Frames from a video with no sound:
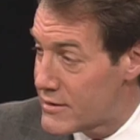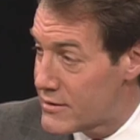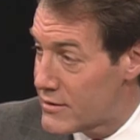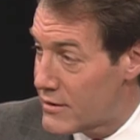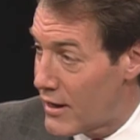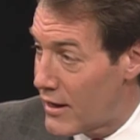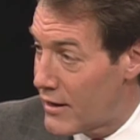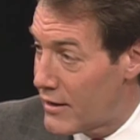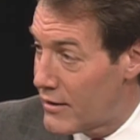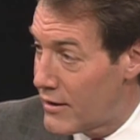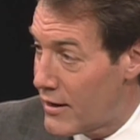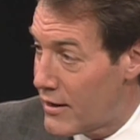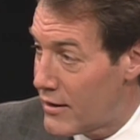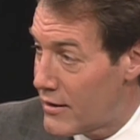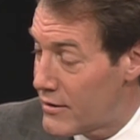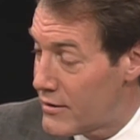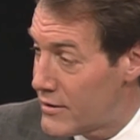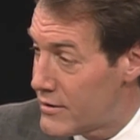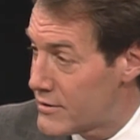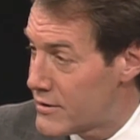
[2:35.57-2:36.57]

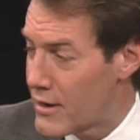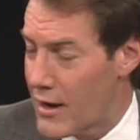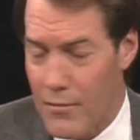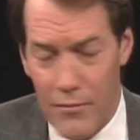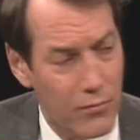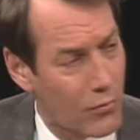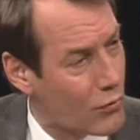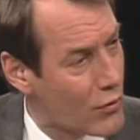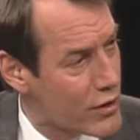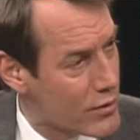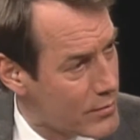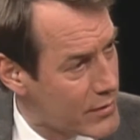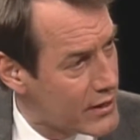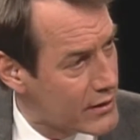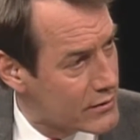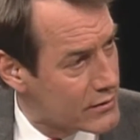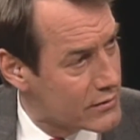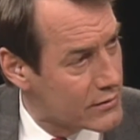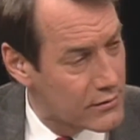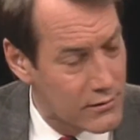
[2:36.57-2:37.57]
said, I would want to
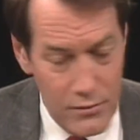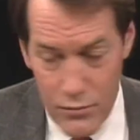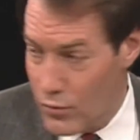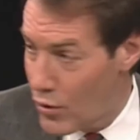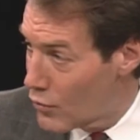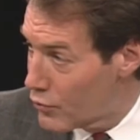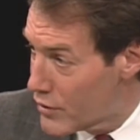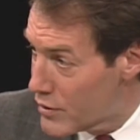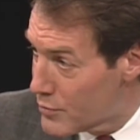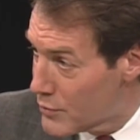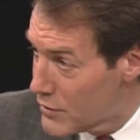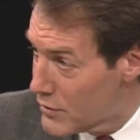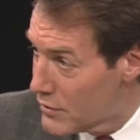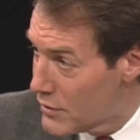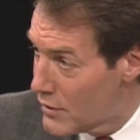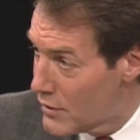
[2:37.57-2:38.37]
meet Walt Whitman.